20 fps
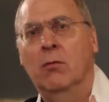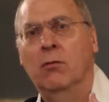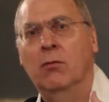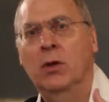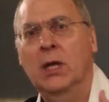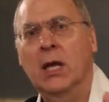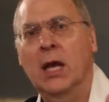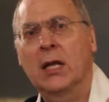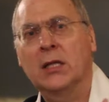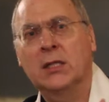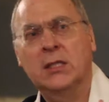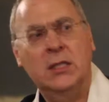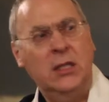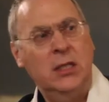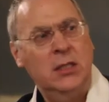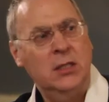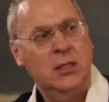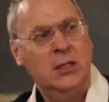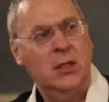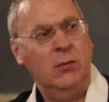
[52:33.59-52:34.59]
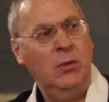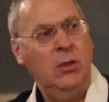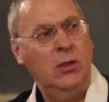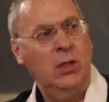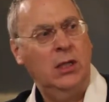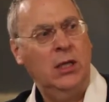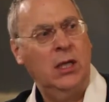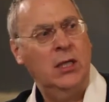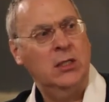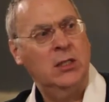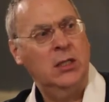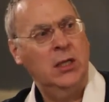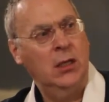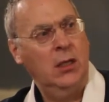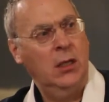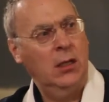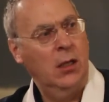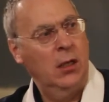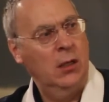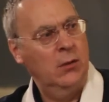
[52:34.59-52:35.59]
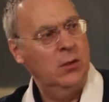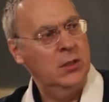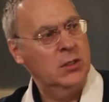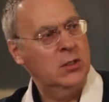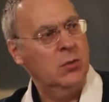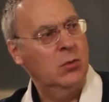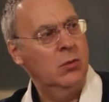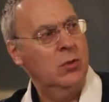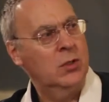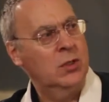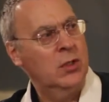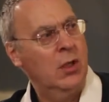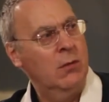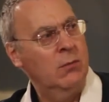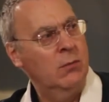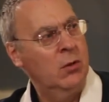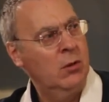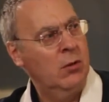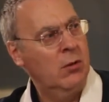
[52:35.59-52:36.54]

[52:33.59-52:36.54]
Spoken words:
Reality is communicating this all the time.